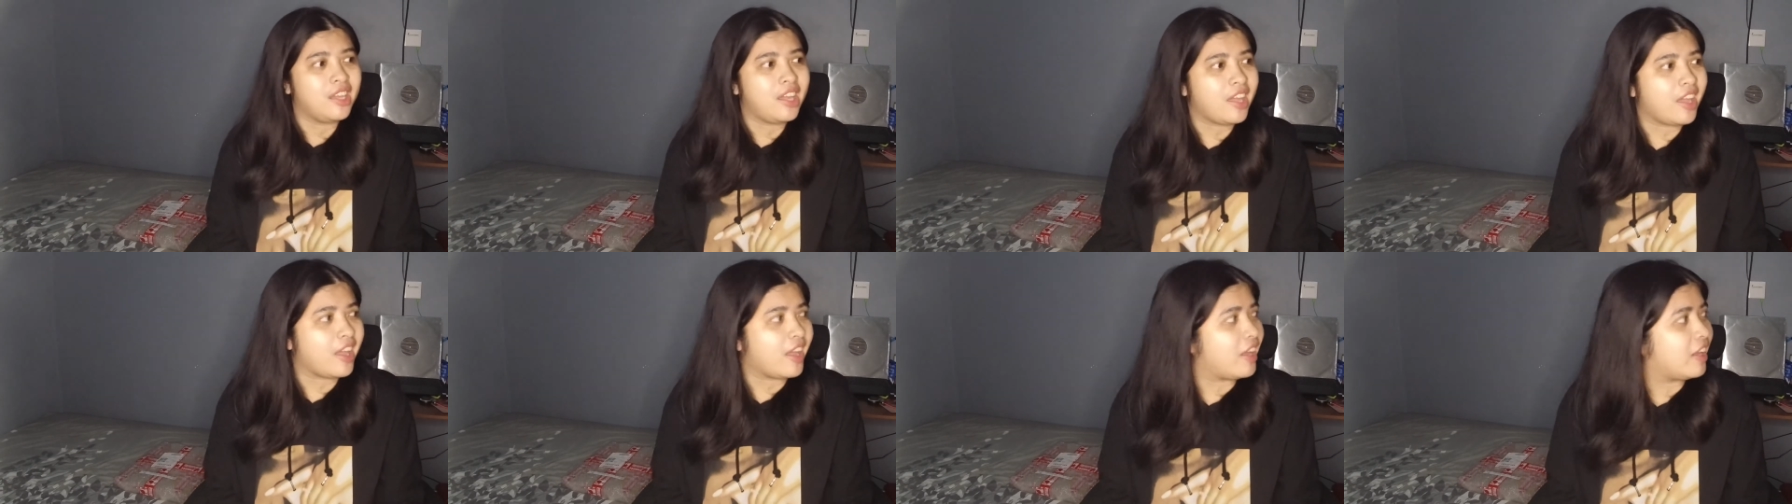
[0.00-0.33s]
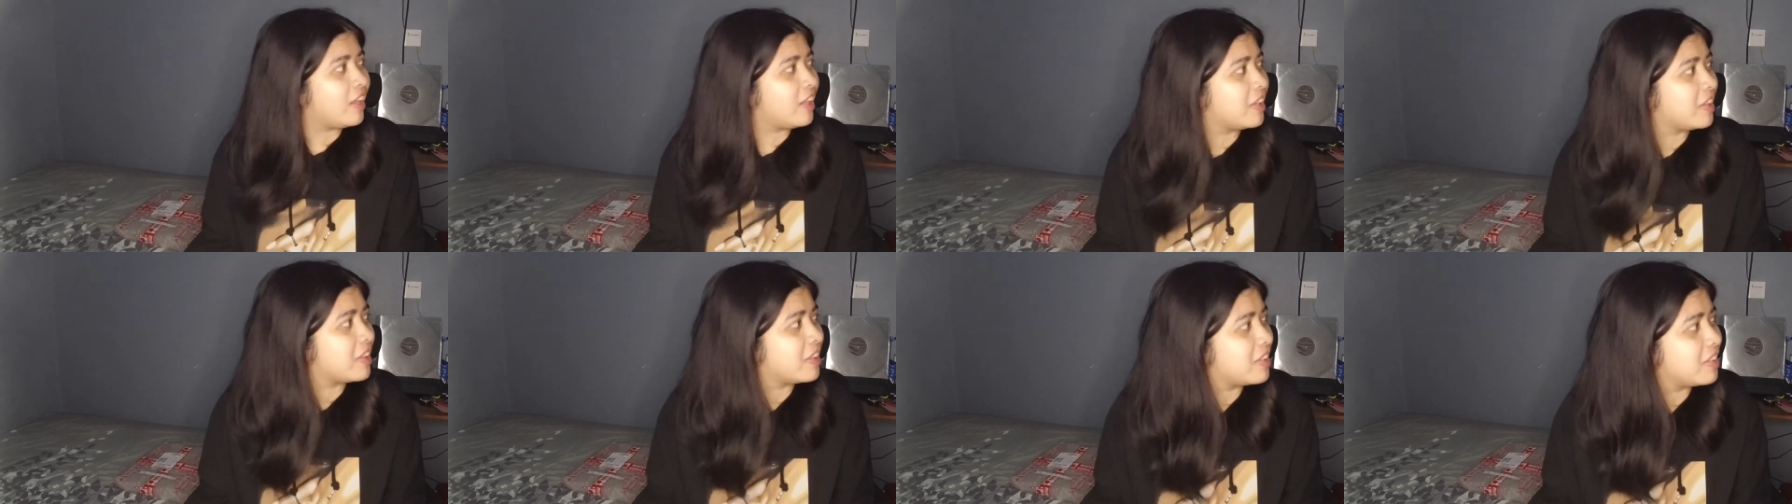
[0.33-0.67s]

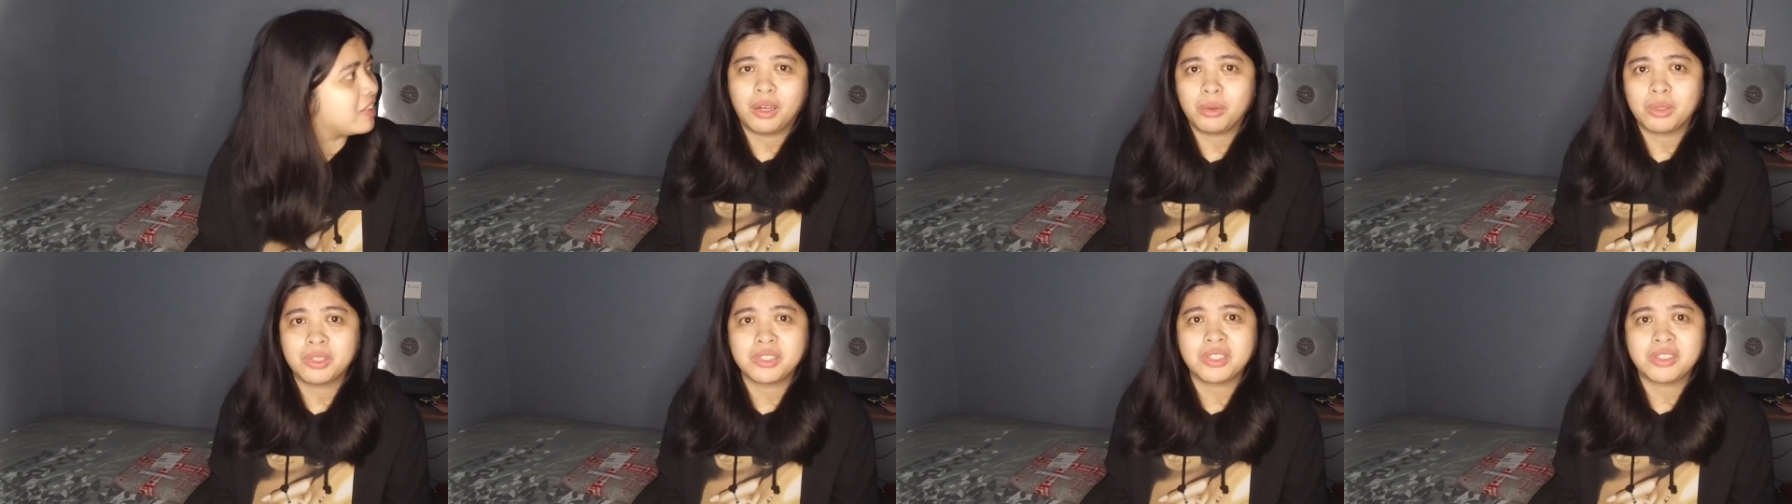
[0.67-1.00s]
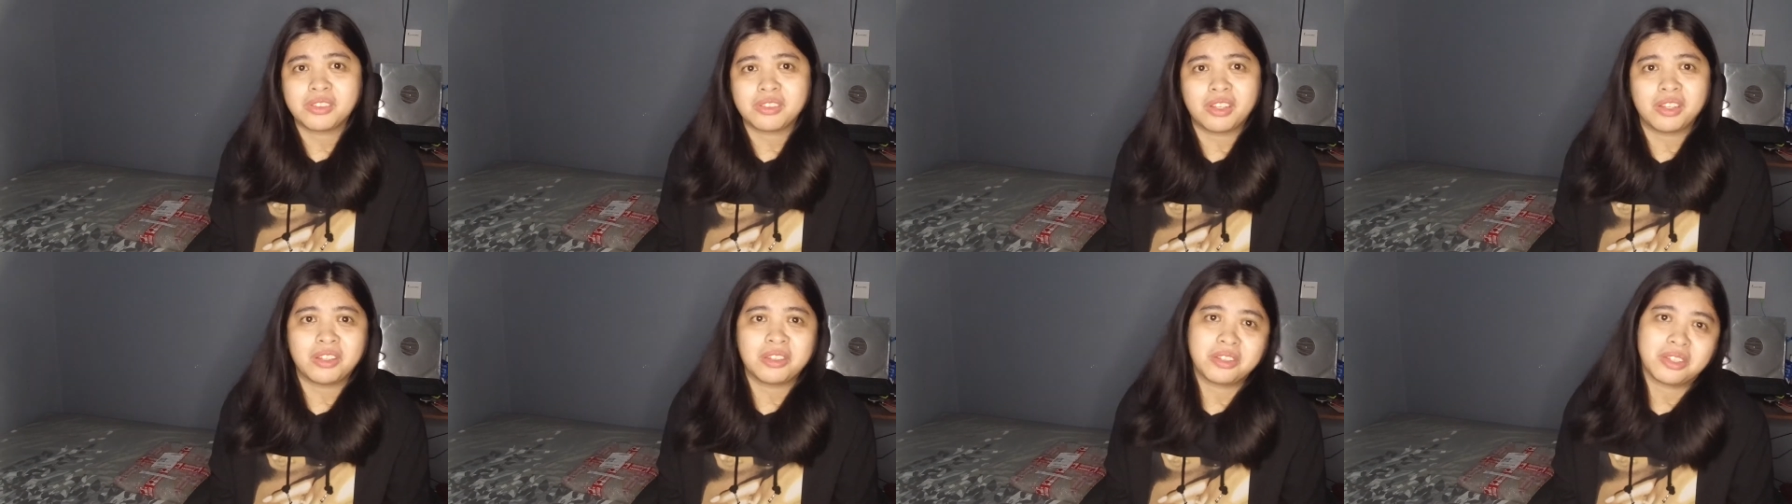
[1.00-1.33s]
And I want to
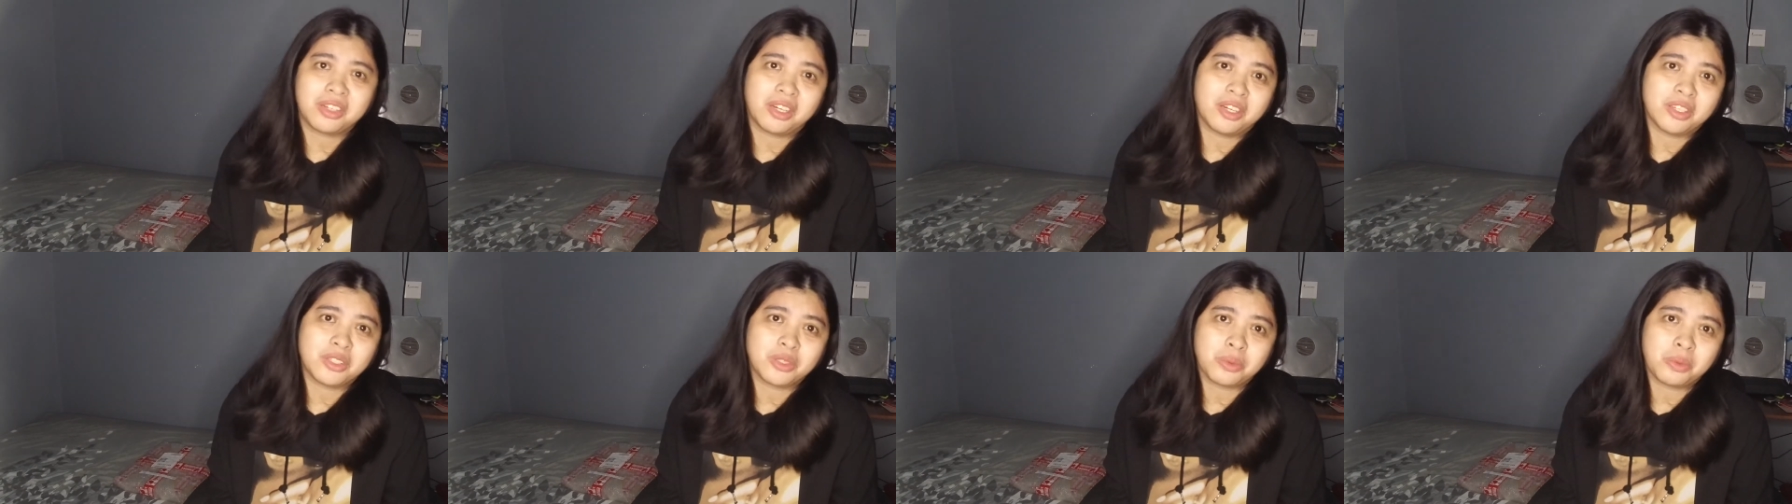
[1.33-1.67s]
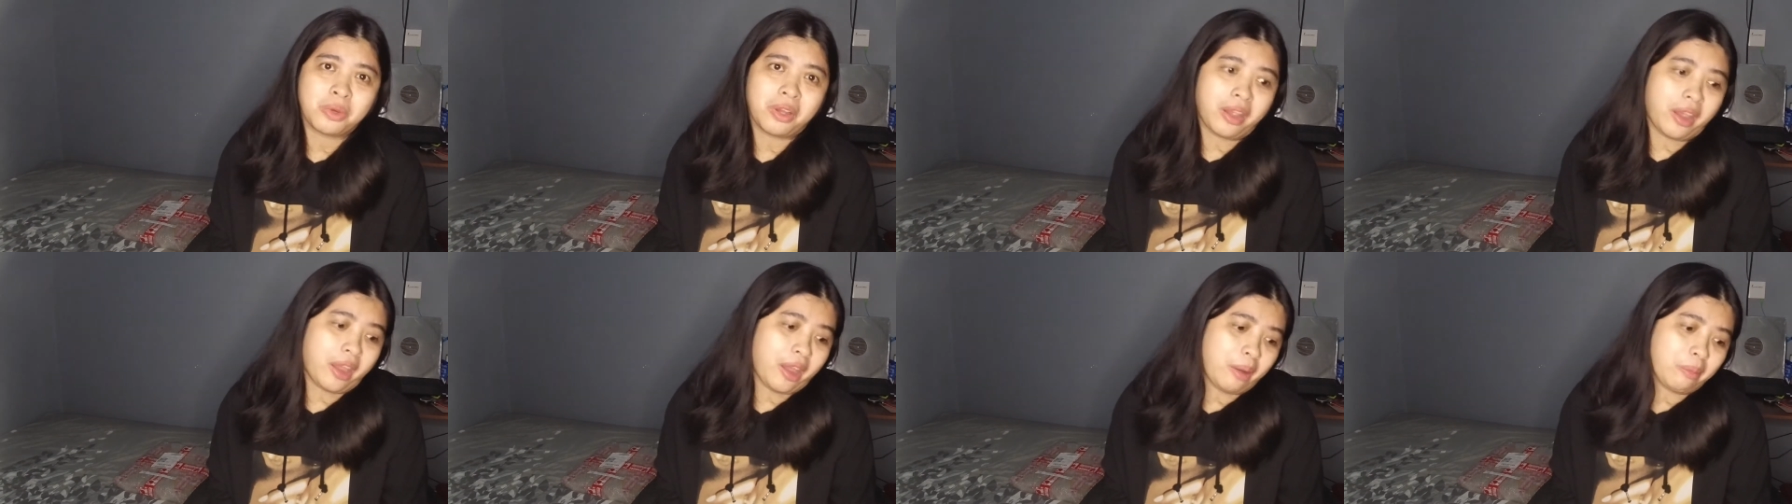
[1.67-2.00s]
tell you guys
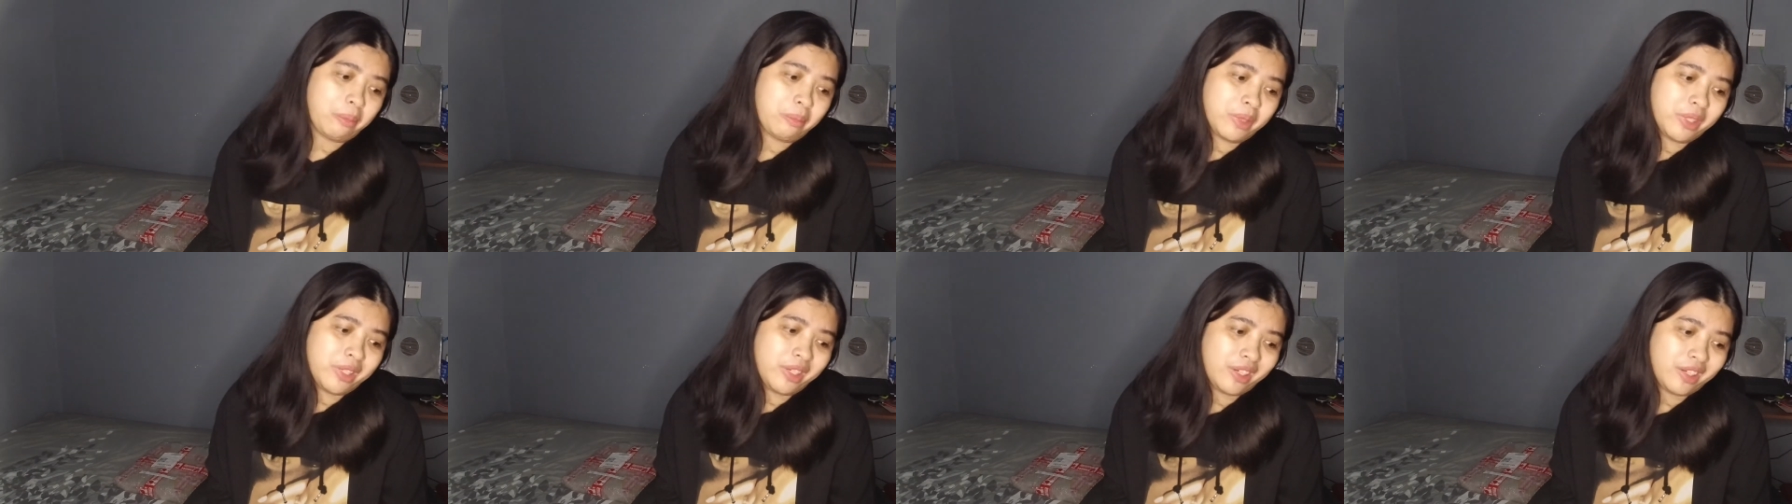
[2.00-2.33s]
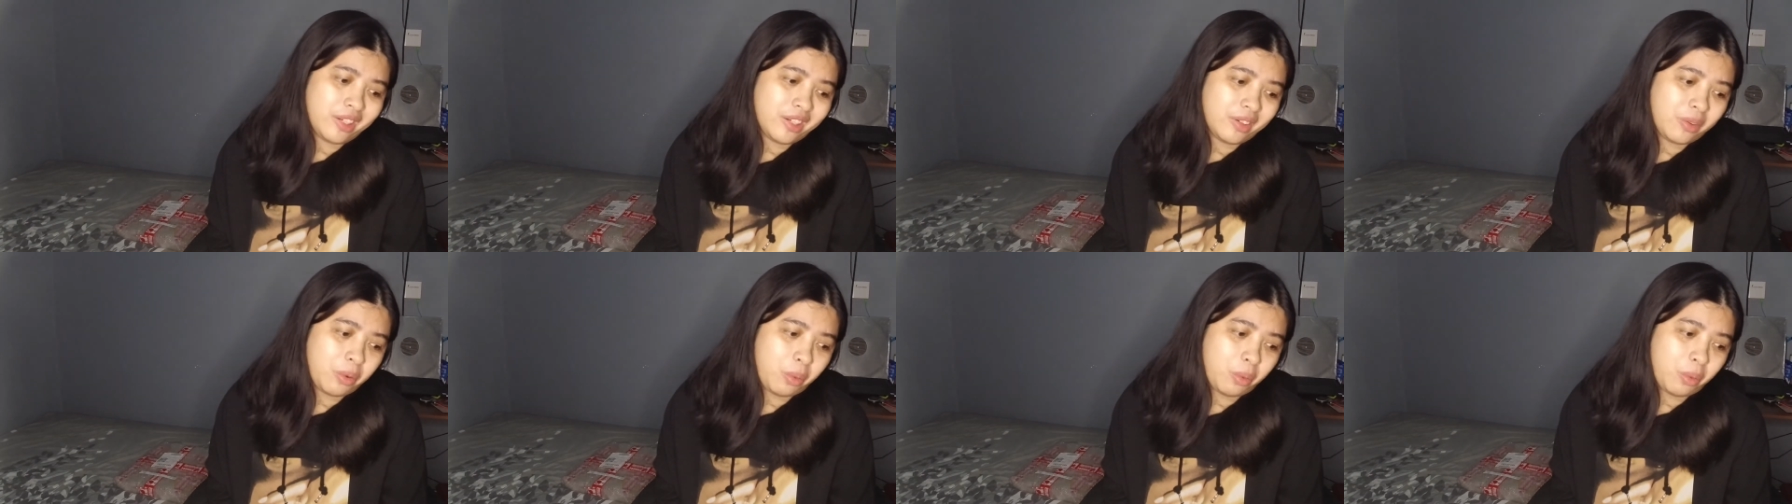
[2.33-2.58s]
what happened,